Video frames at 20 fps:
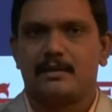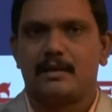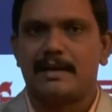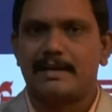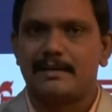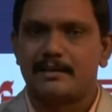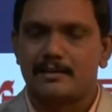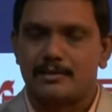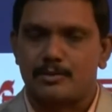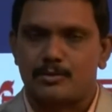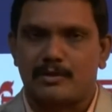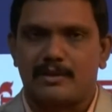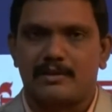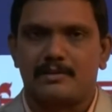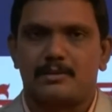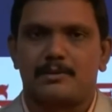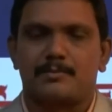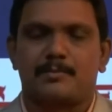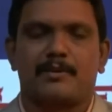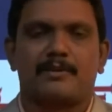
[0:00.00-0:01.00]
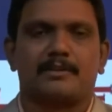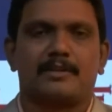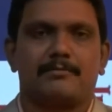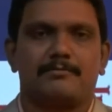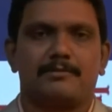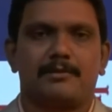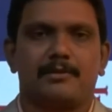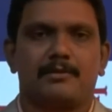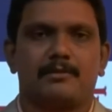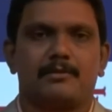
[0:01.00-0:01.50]
and students' point
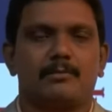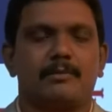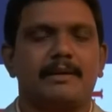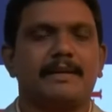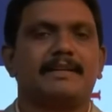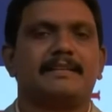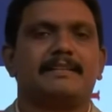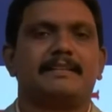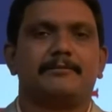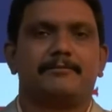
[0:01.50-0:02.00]
of view very